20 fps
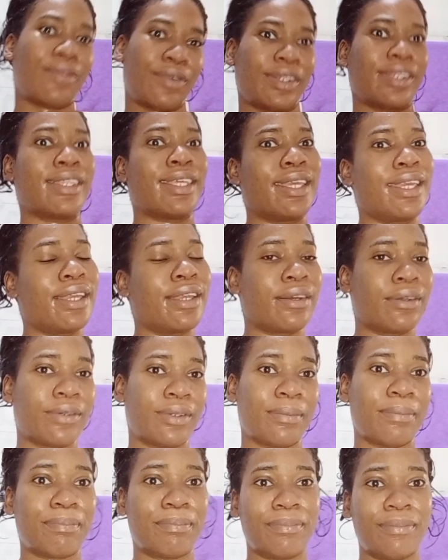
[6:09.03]
everything
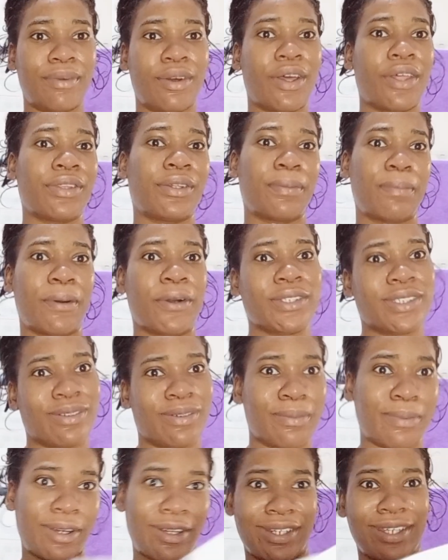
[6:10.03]
on other parts of
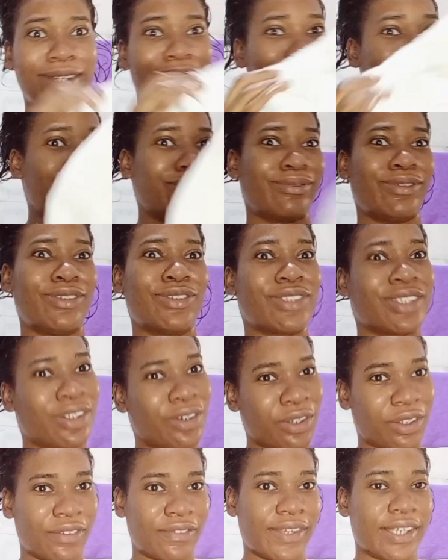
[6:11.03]
your body and using
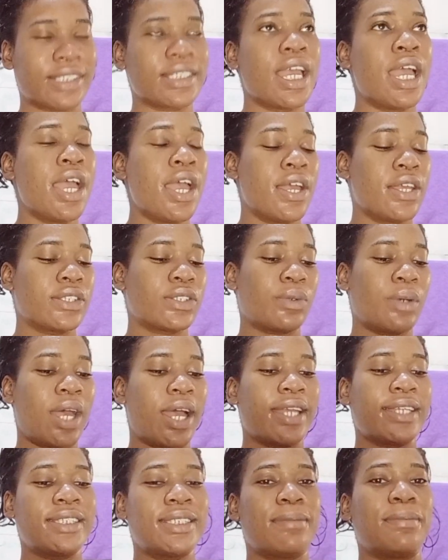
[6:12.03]
it on your face. So what
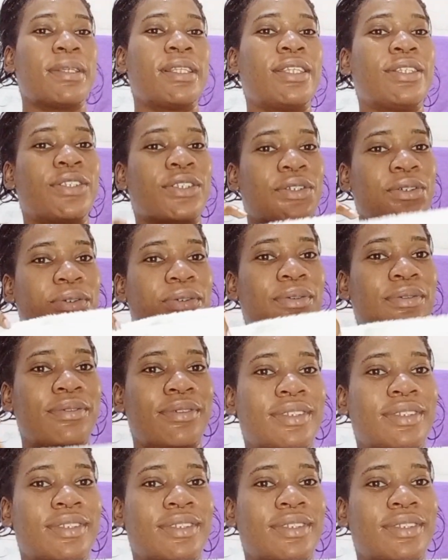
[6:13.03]
I typically do